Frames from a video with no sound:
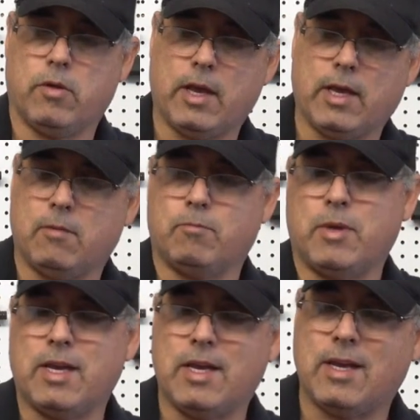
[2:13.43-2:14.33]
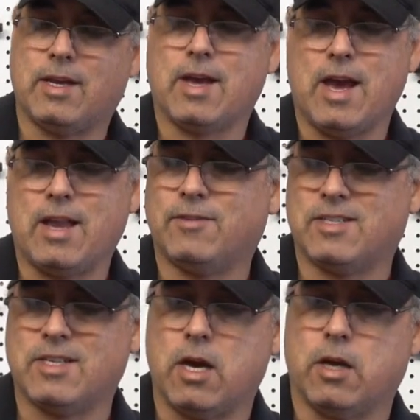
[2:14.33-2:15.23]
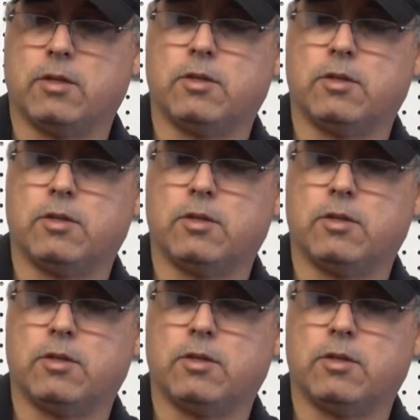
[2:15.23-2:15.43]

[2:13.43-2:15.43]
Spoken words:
they can be kind of snug.